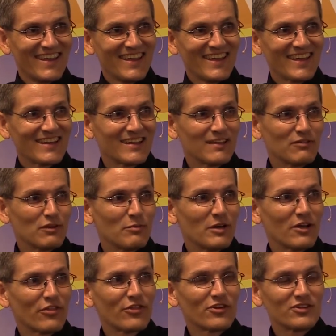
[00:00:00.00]
And give it
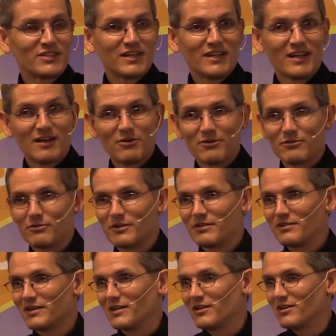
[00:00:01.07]
about 13 hours. What is
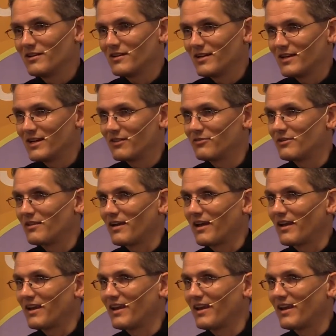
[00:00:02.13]
it going to look like after that?